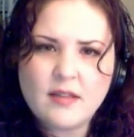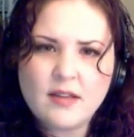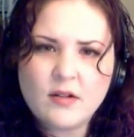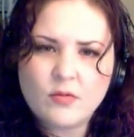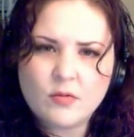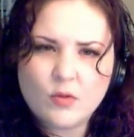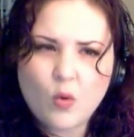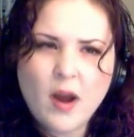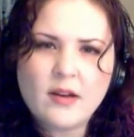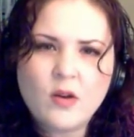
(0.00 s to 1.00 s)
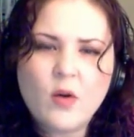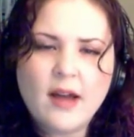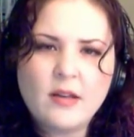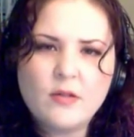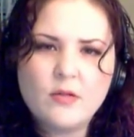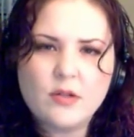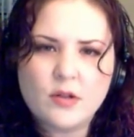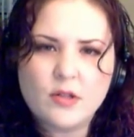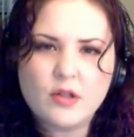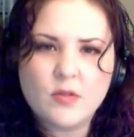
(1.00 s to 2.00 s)
They don't quite know how to use their
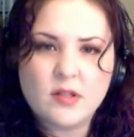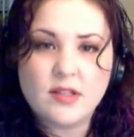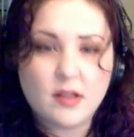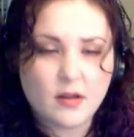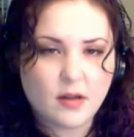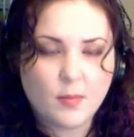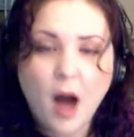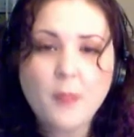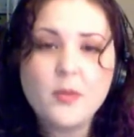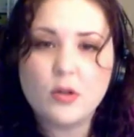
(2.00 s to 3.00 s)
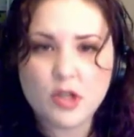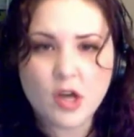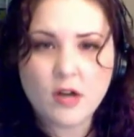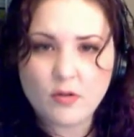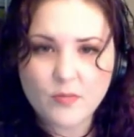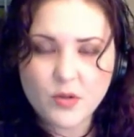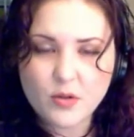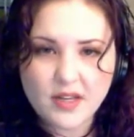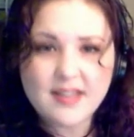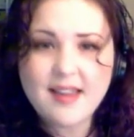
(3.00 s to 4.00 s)
instruments in the popular genre of
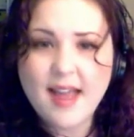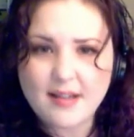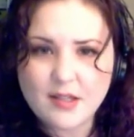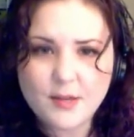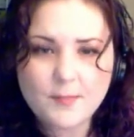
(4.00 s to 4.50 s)
music yet.